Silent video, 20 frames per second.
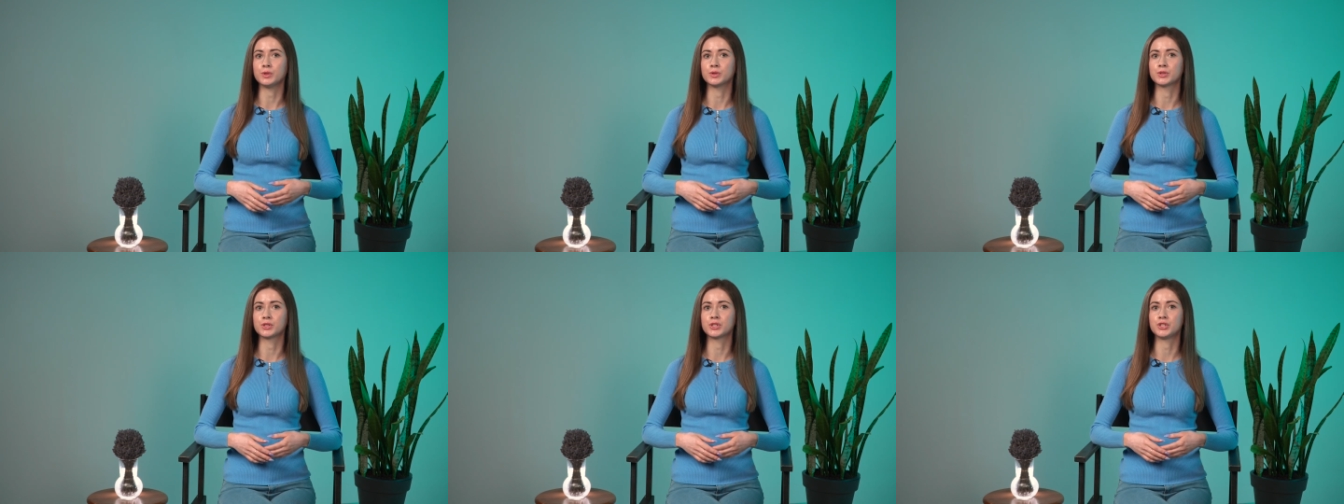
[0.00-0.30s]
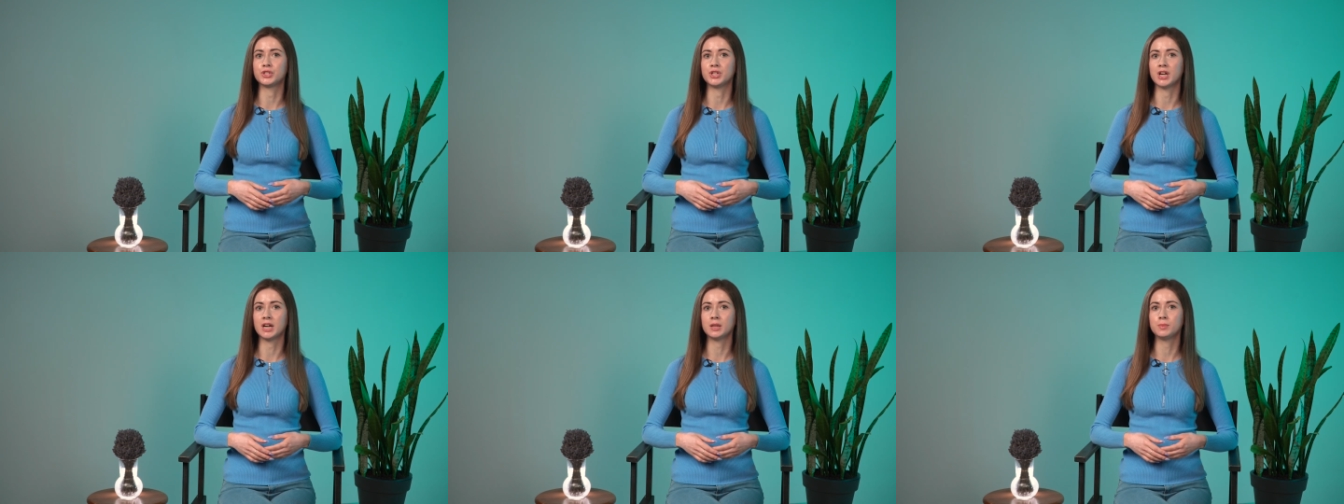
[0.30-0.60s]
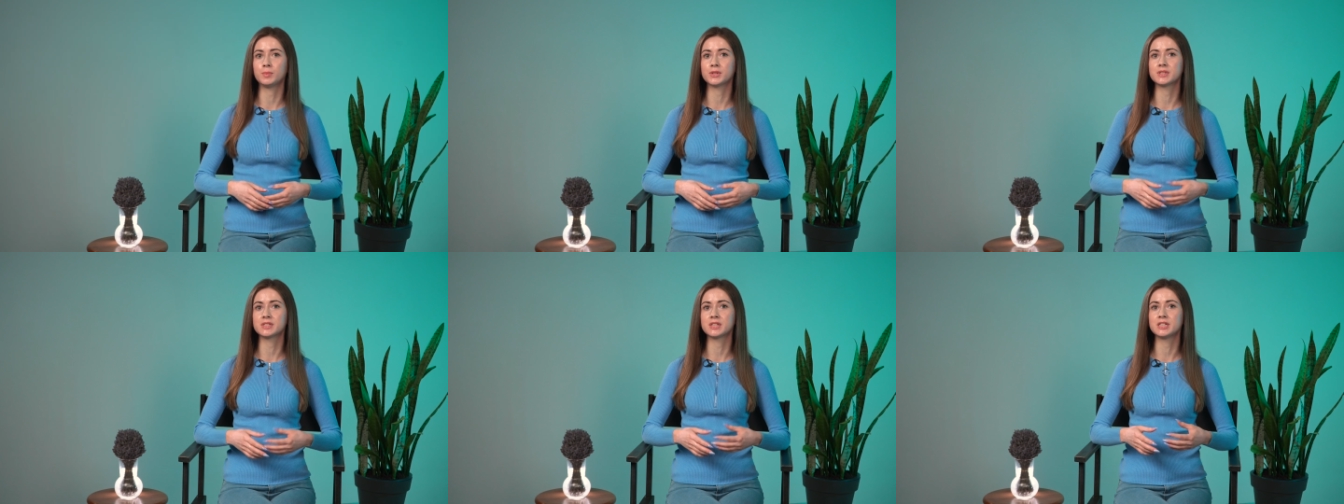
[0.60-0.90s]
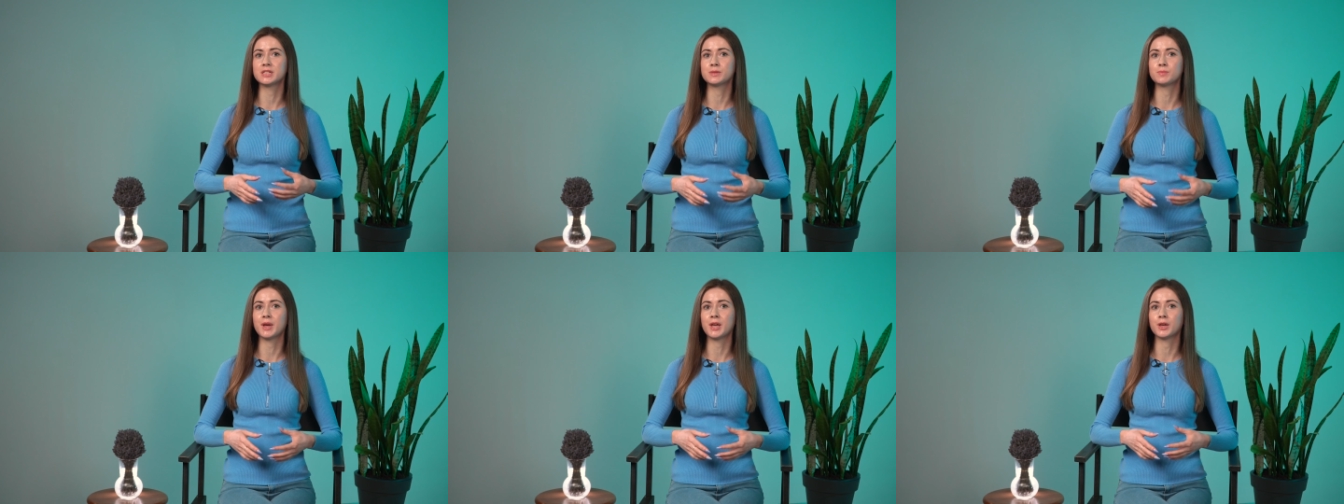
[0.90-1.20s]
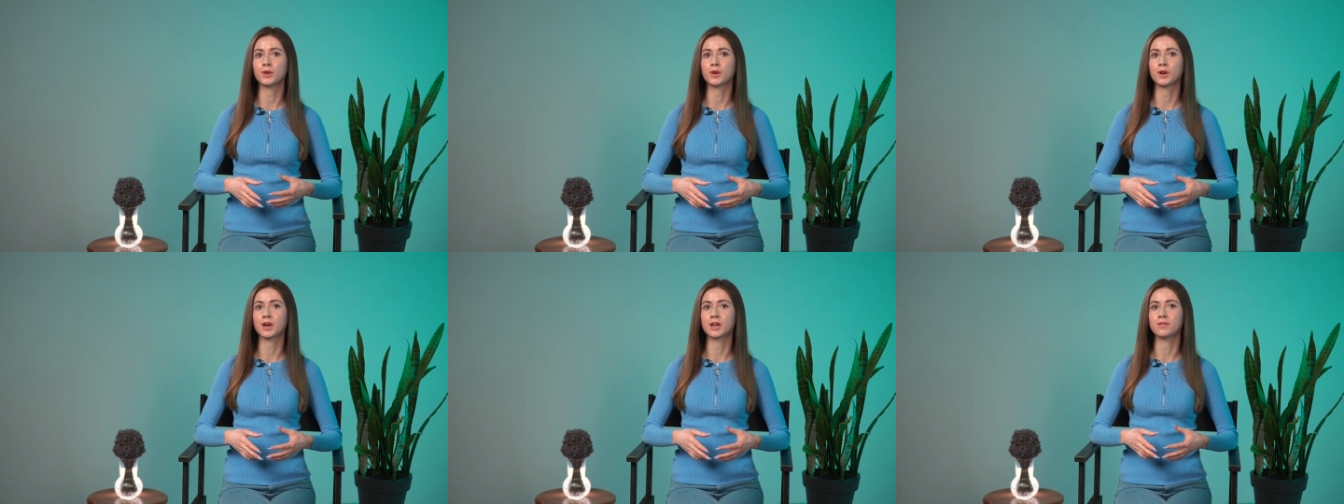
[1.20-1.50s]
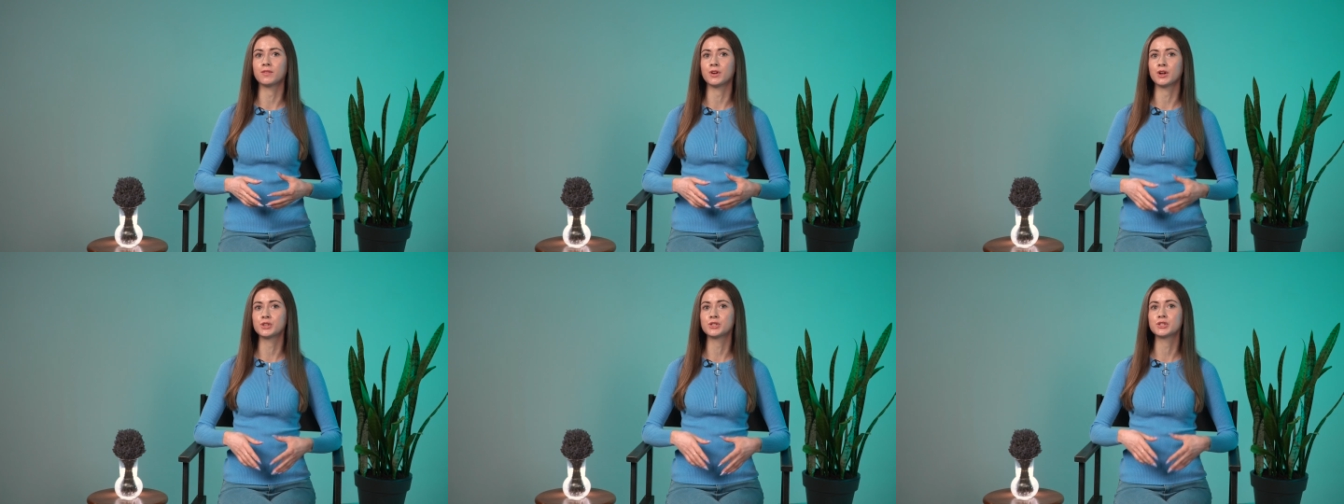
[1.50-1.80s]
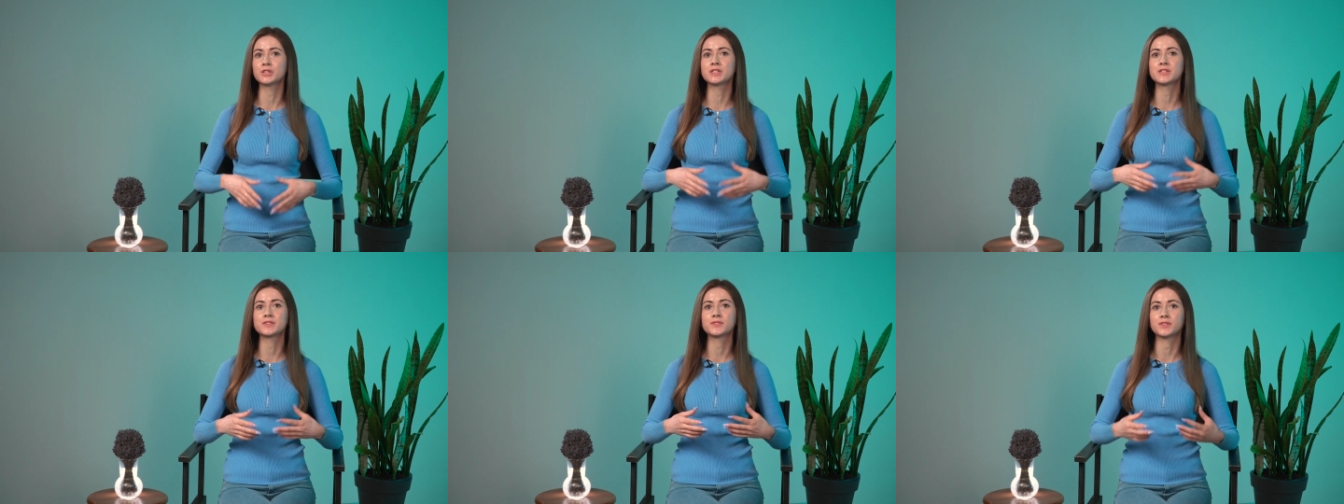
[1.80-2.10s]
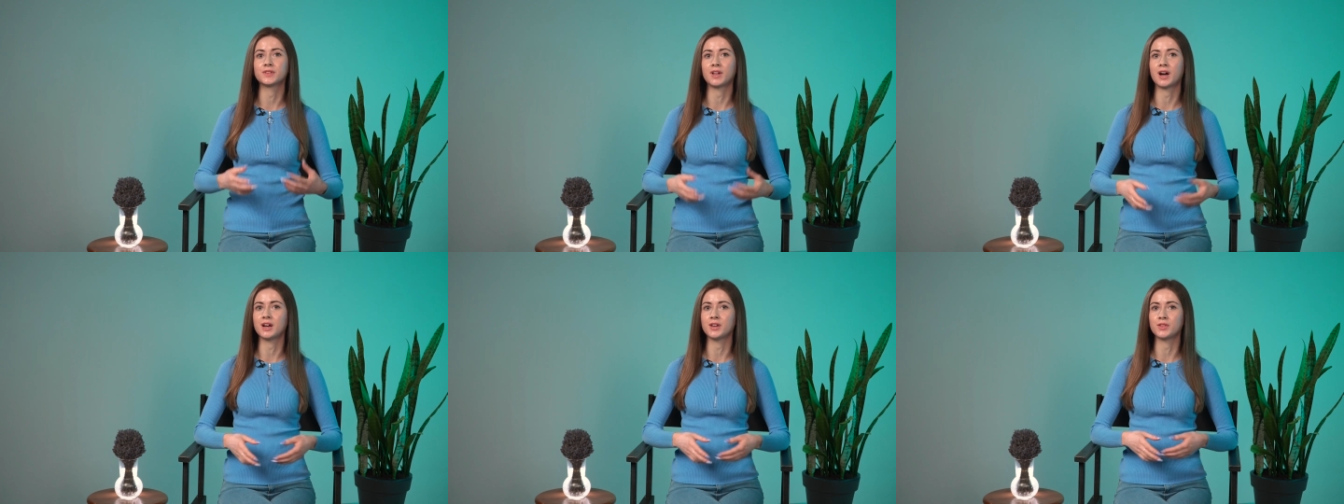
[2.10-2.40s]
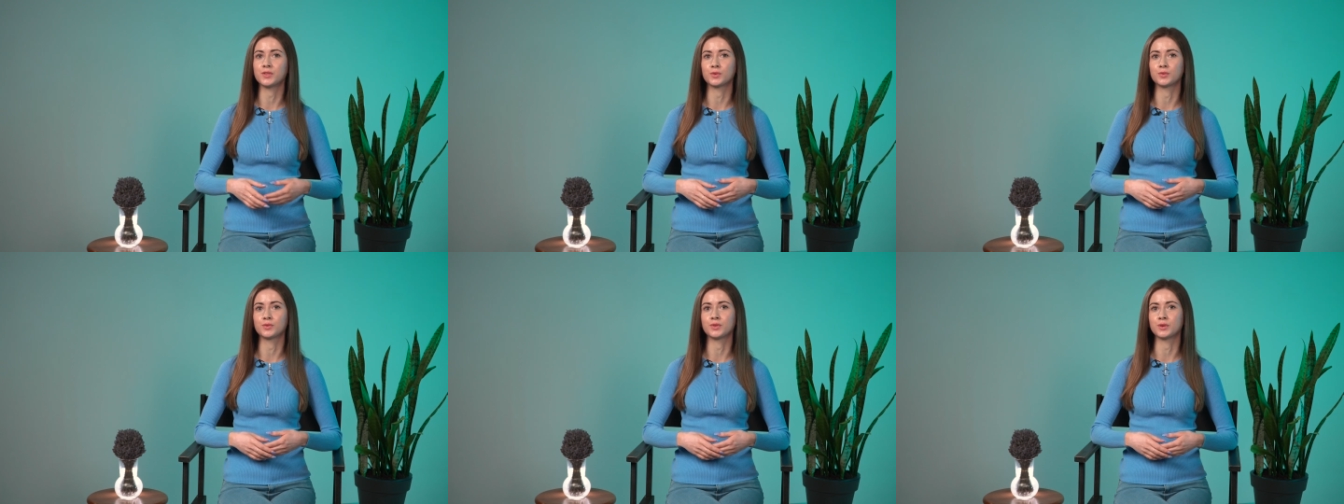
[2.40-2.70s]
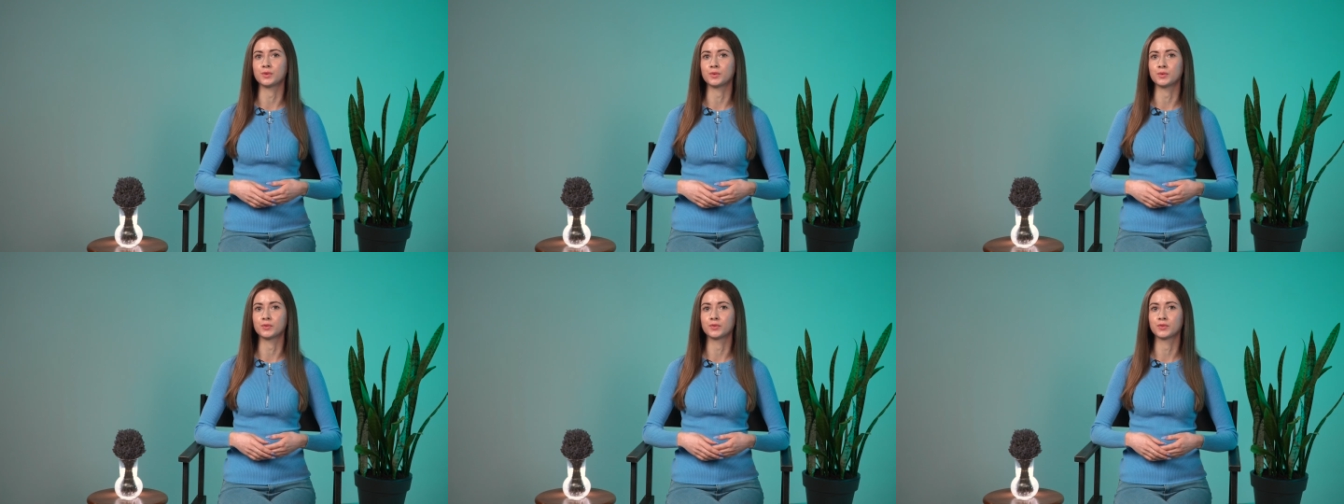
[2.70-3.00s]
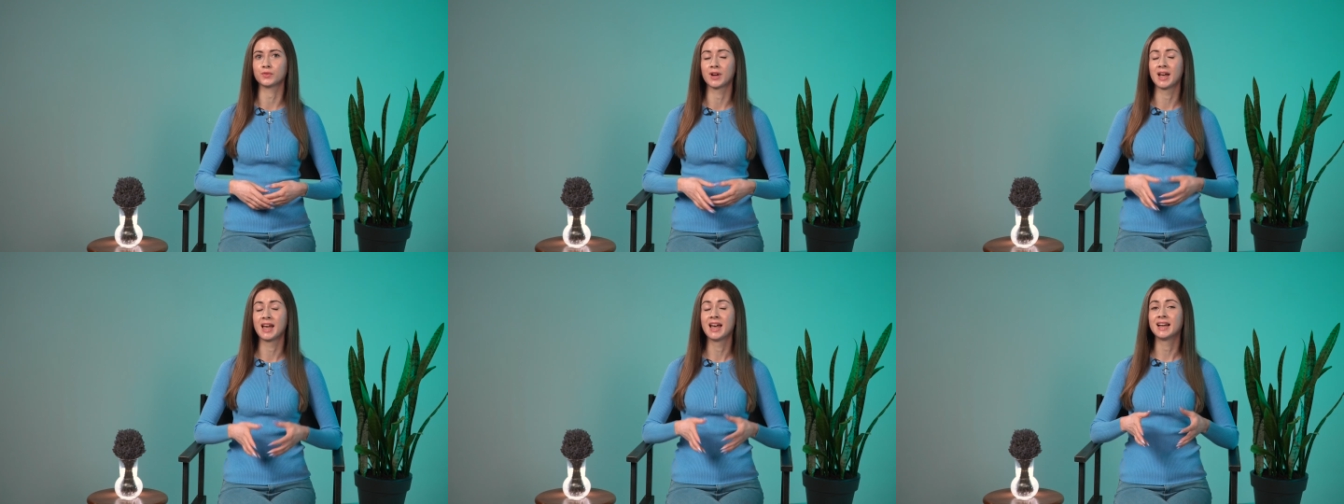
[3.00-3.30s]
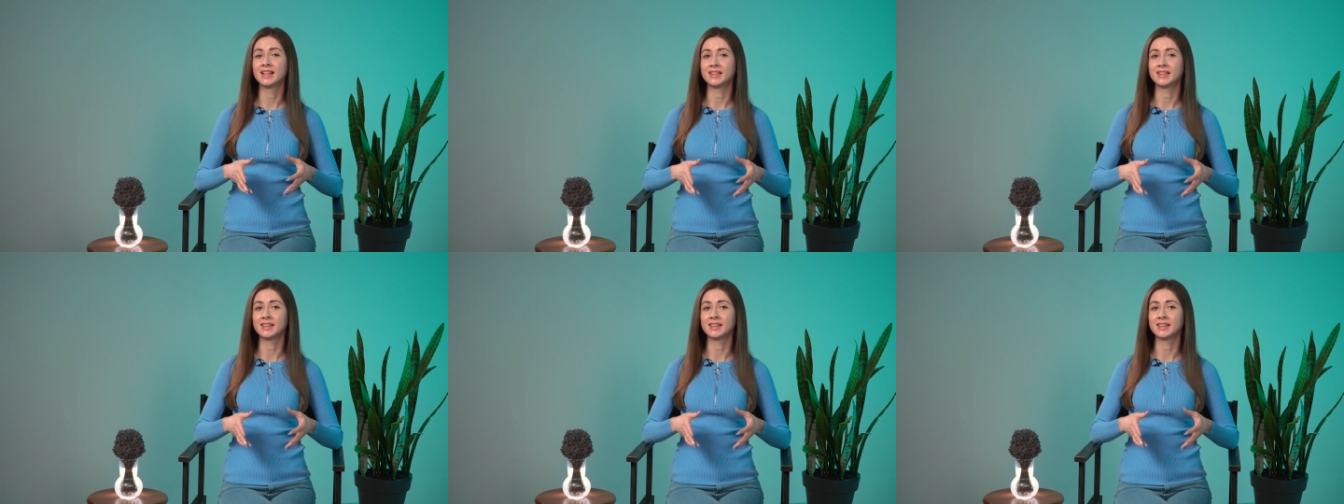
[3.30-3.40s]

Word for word: use chatbots and make your conversions fly through the roof.